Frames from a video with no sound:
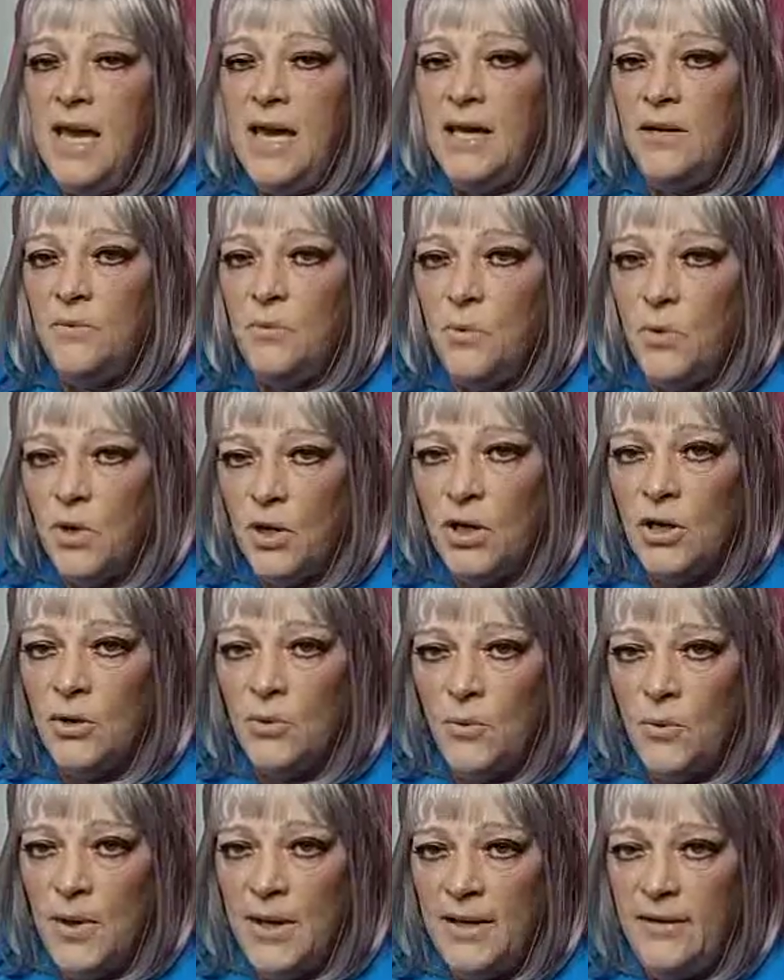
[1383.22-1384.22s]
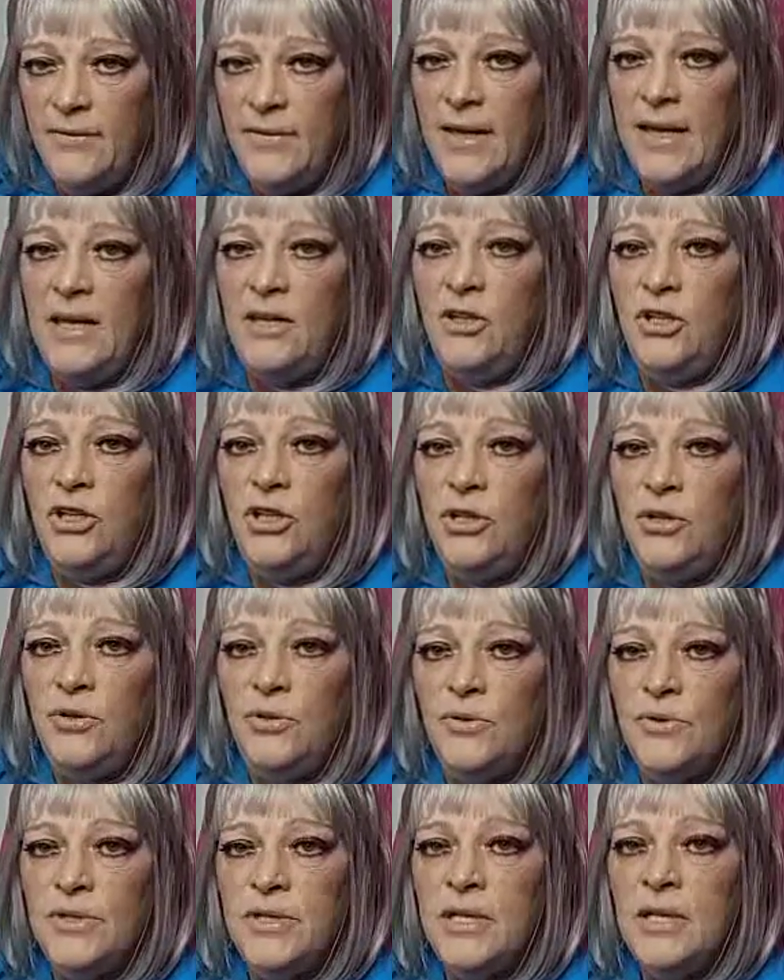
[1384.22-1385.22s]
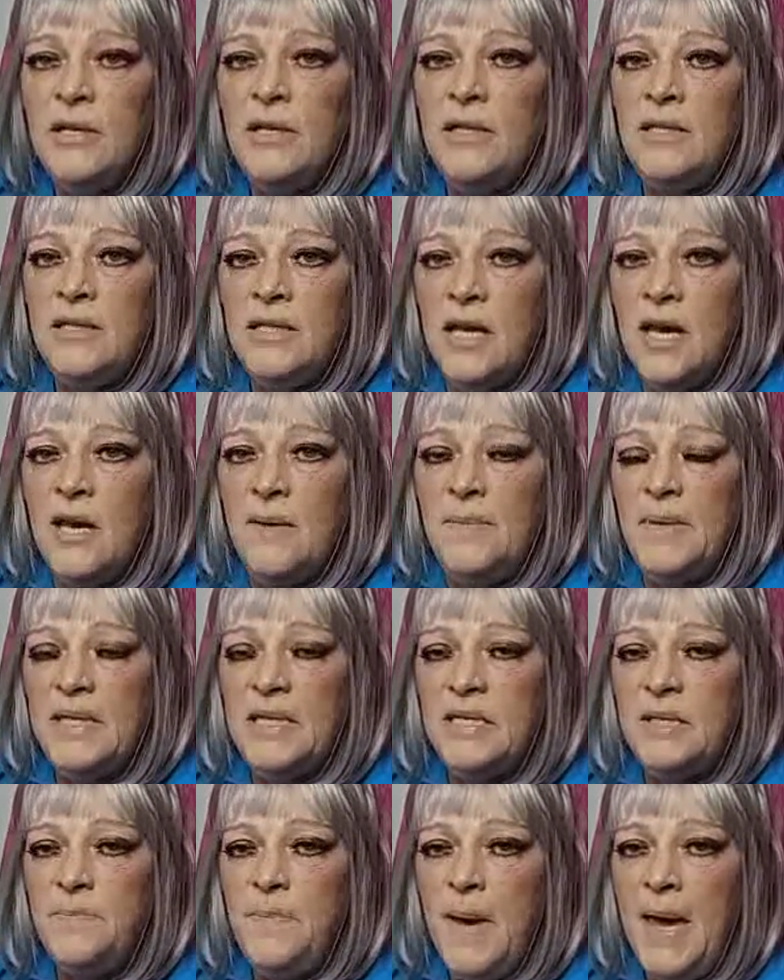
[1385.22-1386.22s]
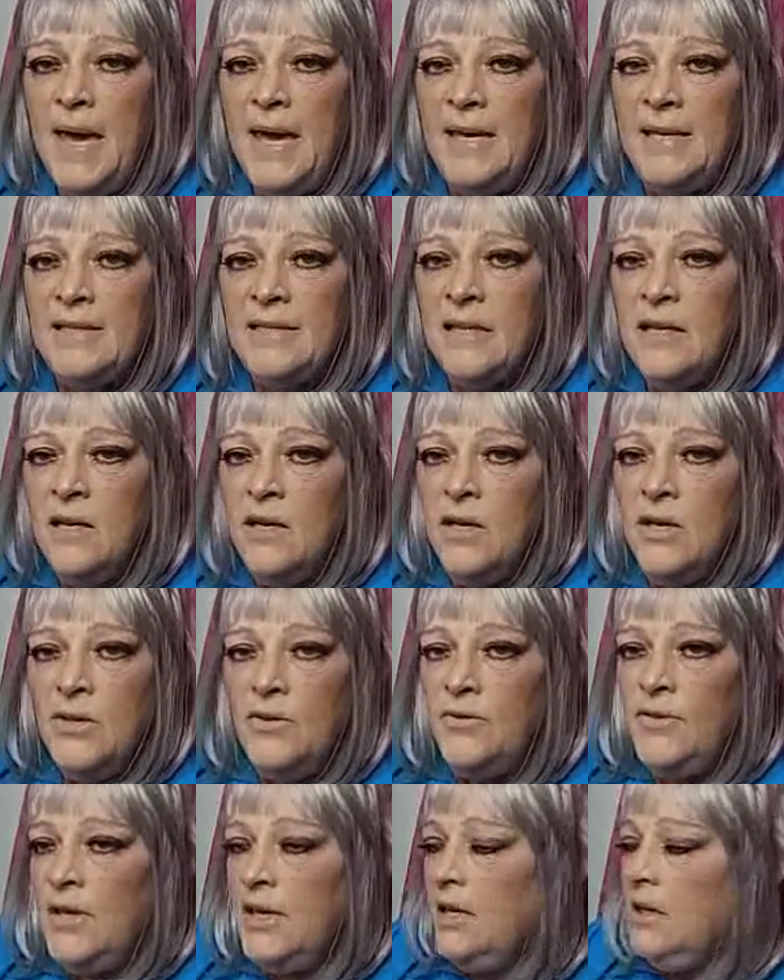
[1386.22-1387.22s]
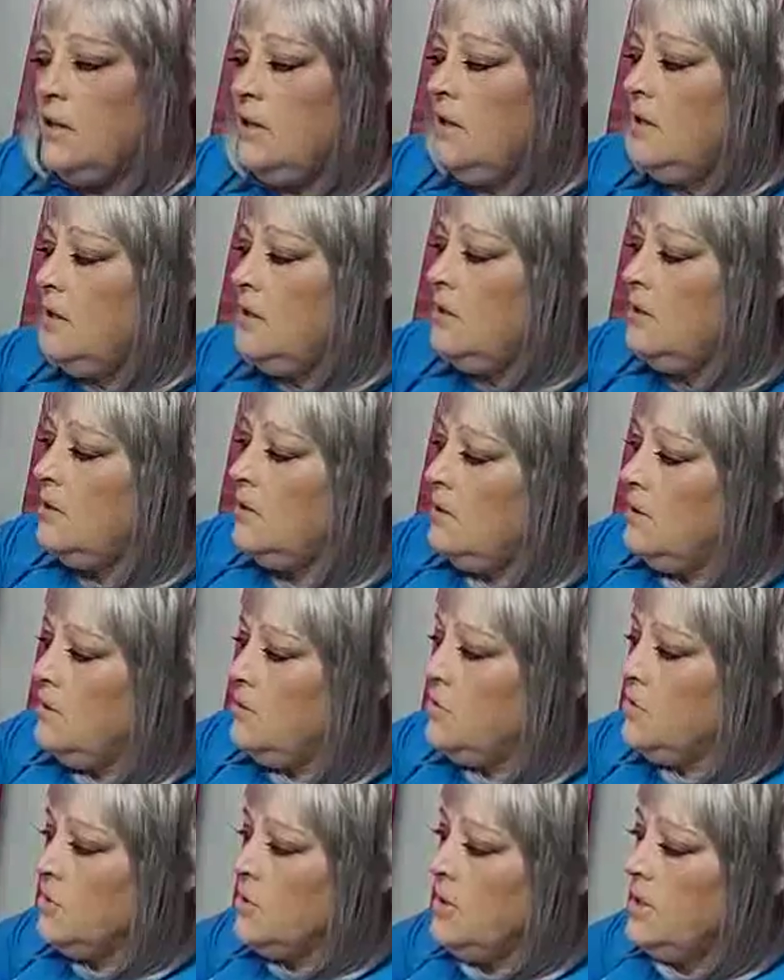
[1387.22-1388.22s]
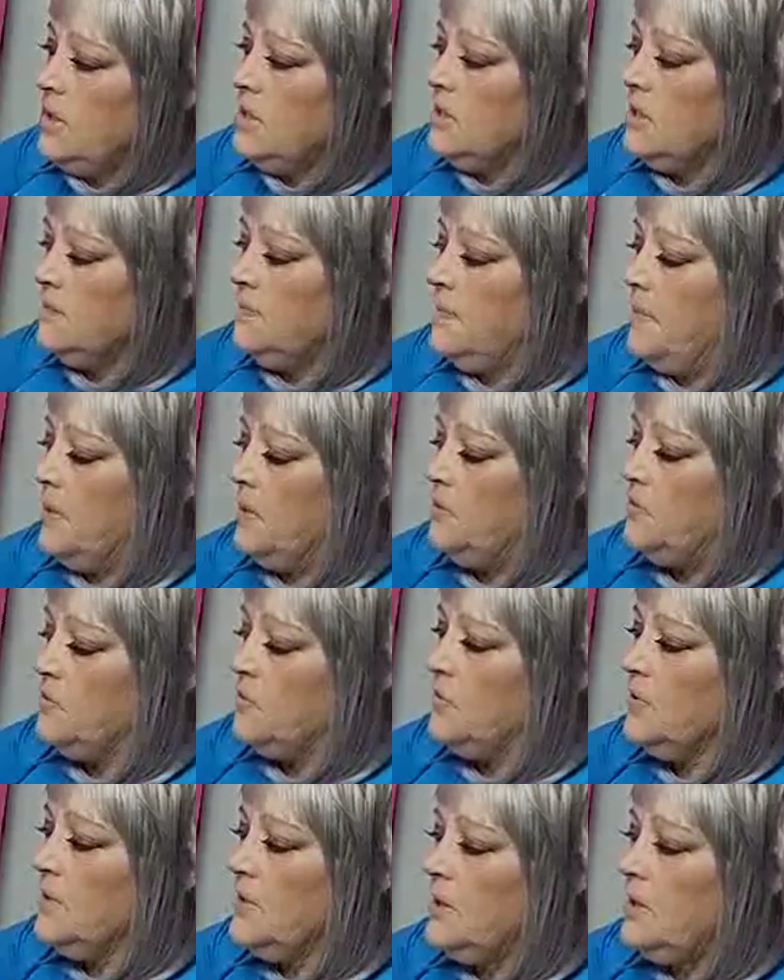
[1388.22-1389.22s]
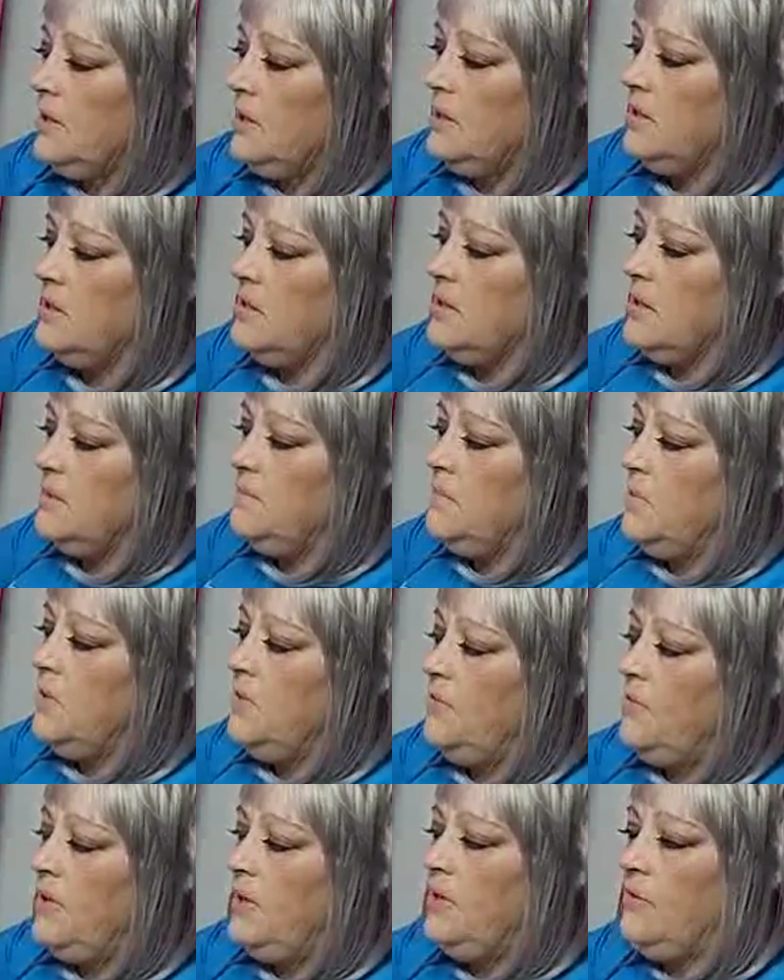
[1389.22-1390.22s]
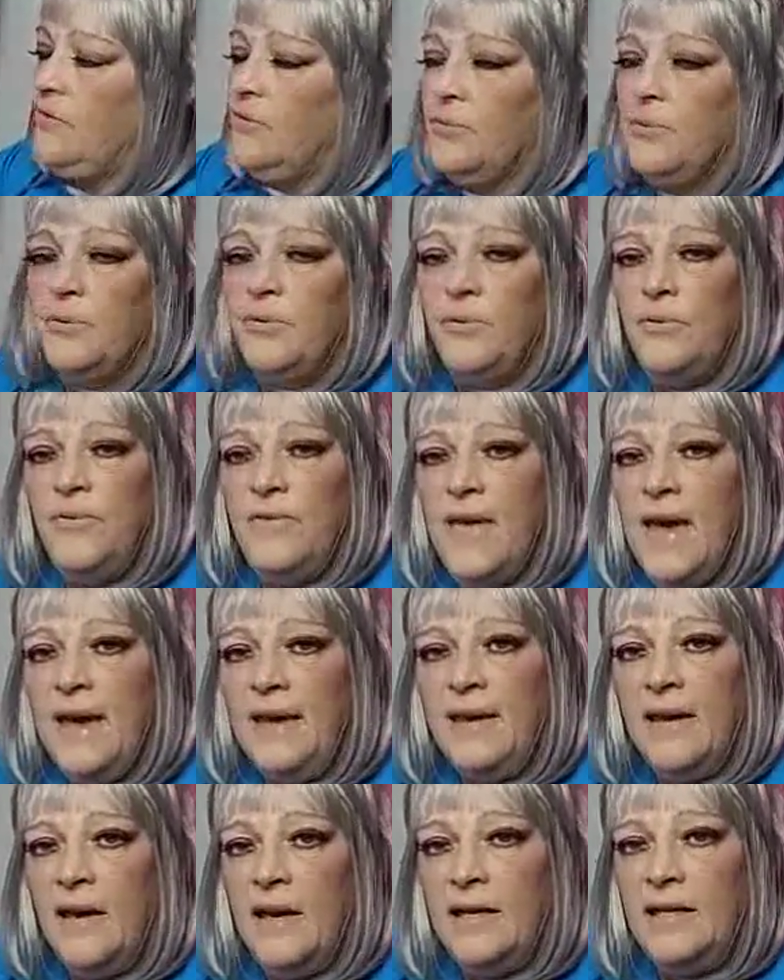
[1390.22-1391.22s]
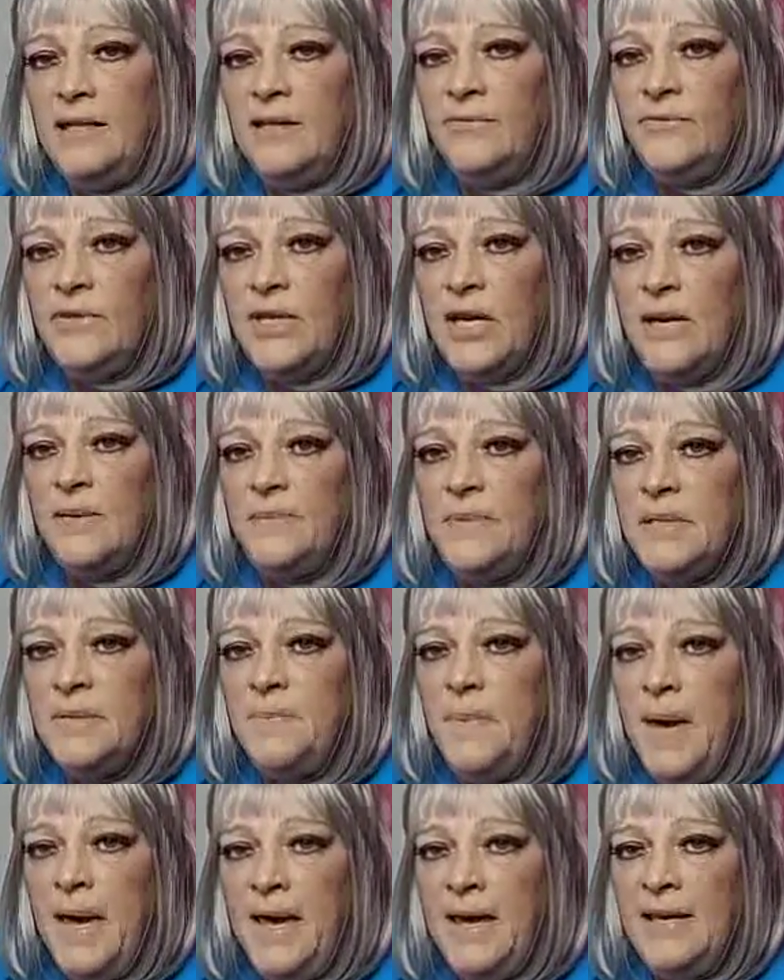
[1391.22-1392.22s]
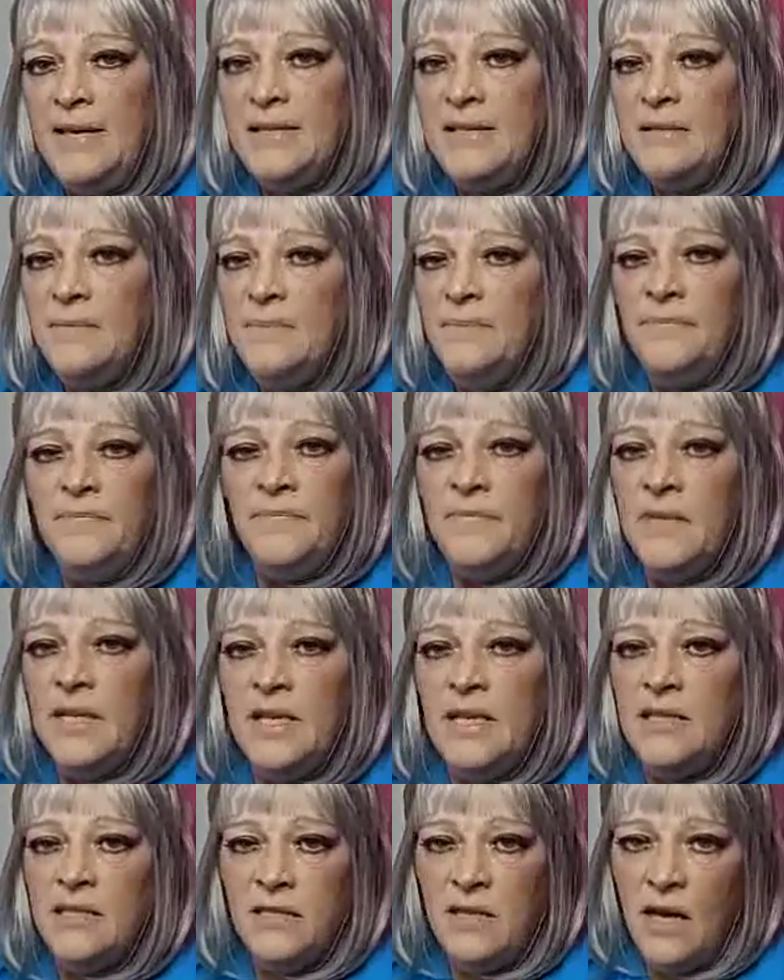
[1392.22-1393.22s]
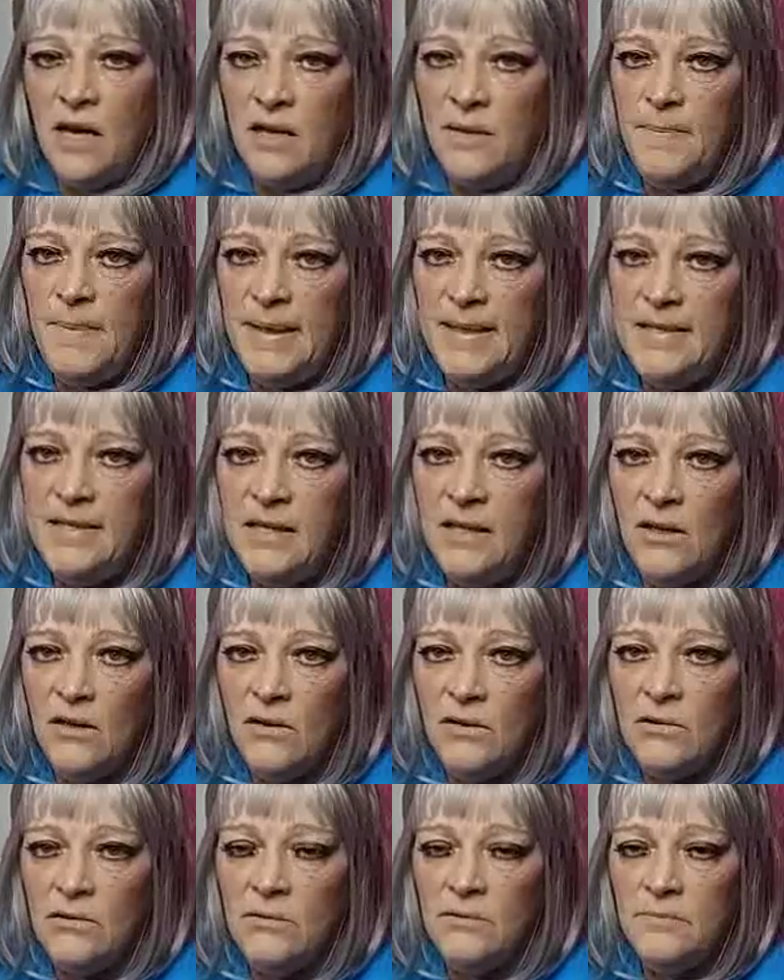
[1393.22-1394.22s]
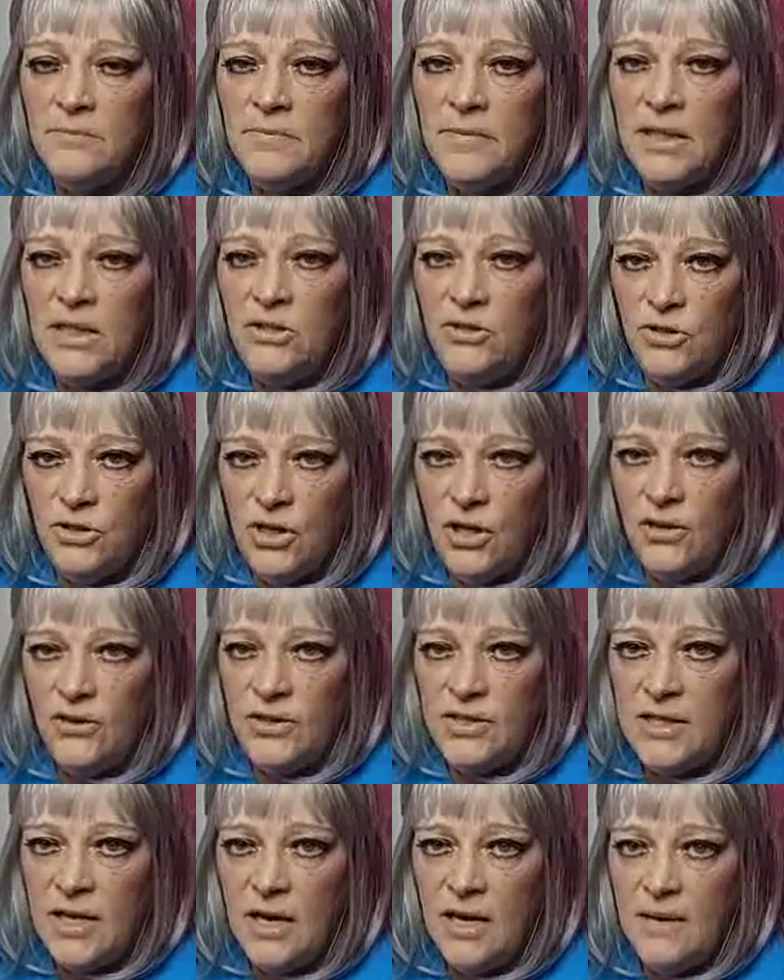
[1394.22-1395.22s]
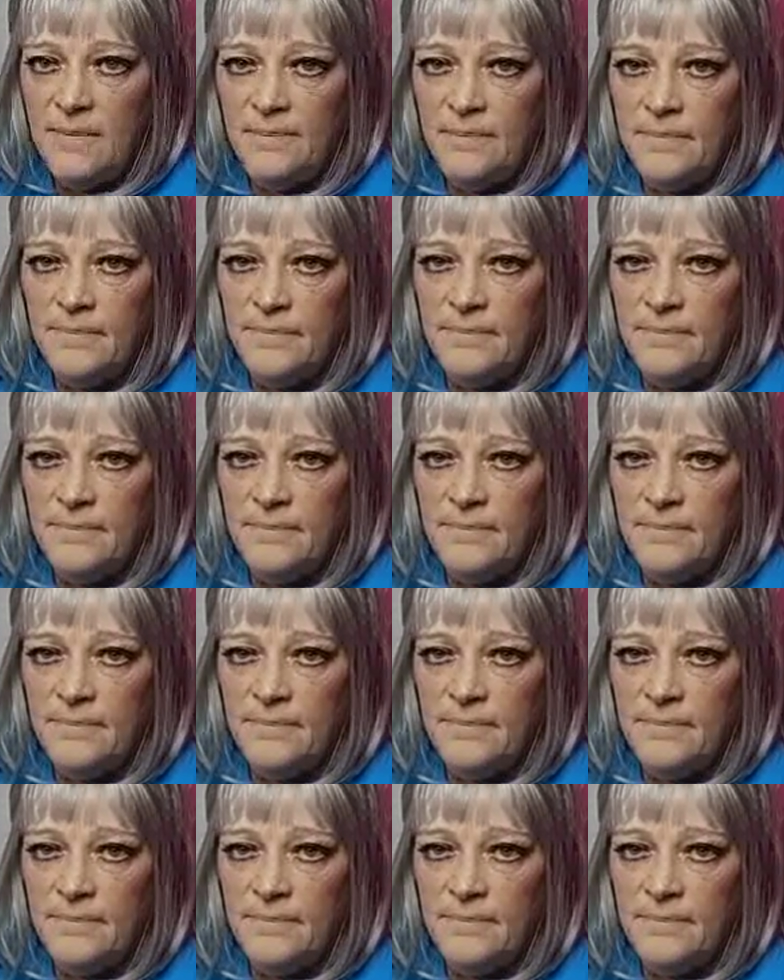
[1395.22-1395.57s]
and work with and use time and space, then trillions upon trillions and moving through that kind of time space is not a big deal. They do it all the time.